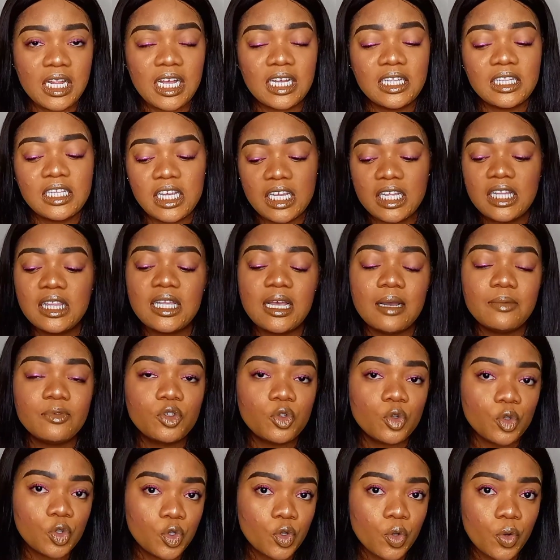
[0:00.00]
an in-depth
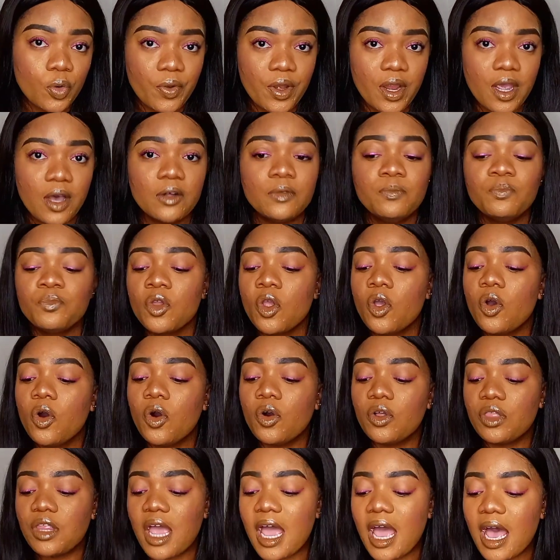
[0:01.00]
tutorial
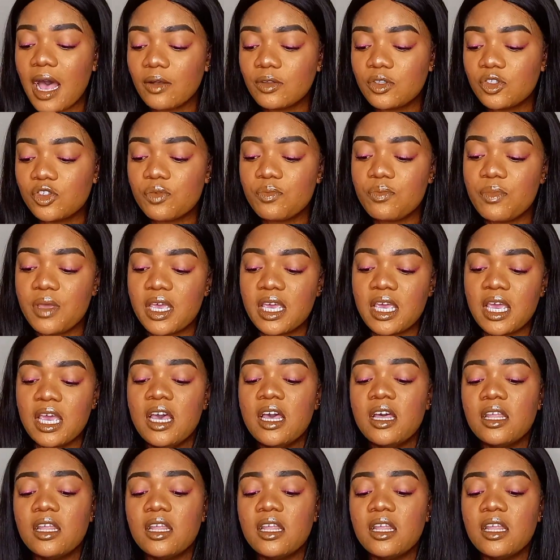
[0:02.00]
on how to make